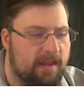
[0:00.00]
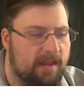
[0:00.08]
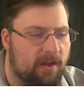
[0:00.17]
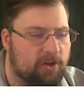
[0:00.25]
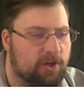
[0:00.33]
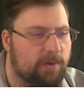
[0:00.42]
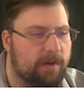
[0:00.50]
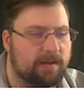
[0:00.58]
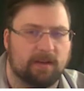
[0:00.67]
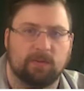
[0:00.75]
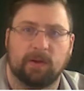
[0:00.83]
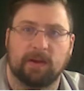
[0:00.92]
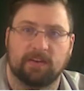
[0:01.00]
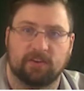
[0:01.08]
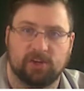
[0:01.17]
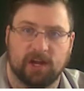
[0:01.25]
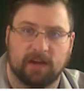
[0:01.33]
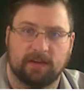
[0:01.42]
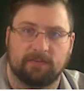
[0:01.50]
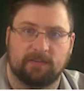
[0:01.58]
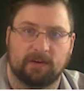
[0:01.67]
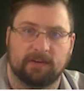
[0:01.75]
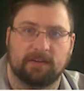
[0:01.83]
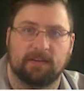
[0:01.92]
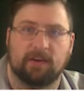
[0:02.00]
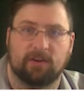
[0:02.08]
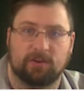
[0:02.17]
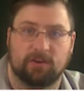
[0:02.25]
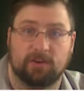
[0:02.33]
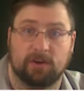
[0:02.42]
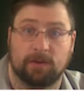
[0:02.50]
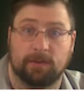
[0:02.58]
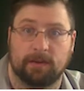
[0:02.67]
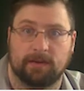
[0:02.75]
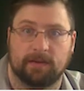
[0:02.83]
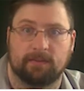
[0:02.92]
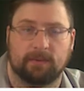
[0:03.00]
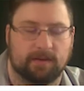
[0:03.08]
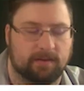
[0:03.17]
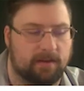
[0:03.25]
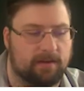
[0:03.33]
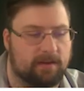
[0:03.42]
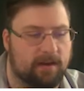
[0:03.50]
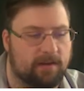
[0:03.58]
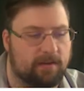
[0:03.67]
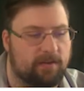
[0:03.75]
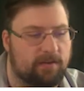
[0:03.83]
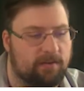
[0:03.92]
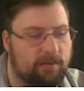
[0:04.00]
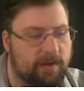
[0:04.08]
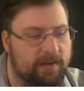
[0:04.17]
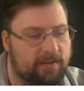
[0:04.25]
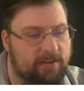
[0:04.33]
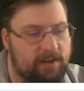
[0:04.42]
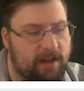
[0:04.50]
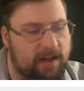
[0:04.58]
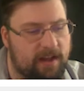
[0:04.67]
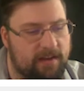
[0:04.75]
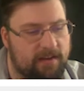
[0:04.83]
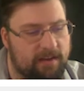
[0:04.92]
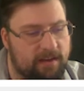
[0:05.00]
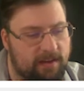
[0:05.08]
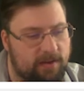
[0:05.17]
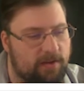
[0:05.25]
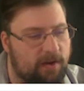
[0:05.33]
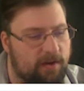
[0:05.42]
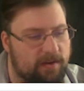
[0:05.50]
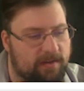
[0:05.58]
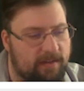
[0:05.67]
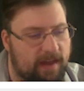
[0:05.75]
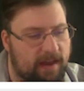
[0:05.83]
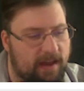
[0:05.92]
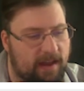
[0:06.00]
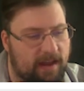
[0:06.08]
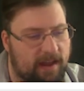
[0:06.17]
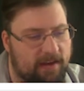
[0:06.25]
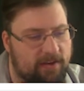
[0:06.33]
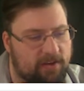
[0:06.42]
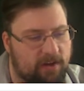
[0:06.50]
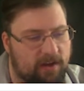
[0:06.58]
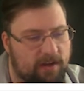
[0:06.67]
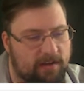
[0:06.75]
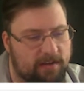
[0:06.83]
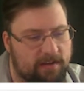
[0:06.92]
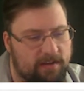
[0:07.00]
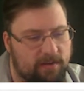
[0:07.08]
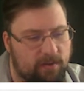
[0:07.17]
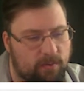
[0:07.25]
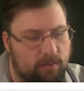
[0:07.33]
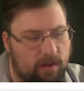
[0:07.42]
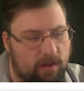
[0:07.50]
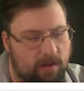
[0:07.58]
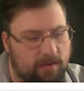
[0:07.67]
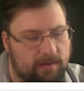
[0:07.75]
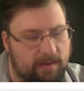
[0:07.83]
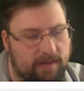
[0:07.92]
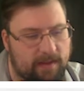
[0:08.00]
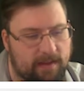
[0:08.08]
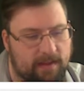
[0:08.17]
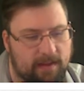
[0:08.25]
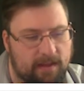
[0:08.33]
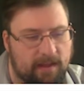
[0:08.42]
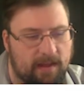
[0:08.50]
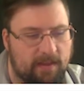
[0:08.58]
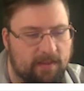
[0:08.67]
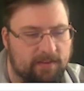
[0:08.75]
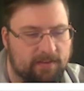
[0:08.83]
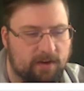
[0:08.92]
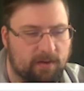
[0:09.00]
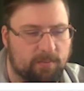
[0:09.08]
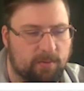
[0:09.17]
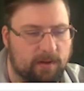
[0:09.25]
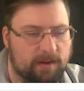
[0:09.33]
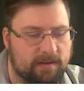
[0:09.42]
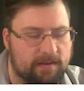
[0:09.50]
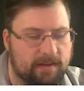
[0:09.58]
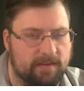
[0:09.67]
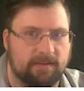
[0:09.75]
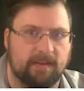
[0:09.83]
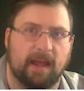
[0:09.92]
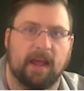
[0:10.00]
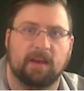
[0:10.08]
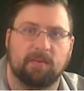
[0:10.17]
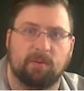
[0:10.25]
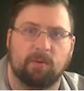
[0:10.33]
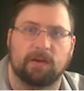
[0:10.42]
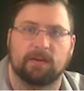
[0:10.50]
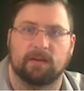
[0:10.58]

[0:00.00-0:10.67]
I'll show you what it does when it's checked first, and then I'll show you what it does when it's unchecked. So when it's checked, you'll notice that I can draw additional walls, and the start point is the end point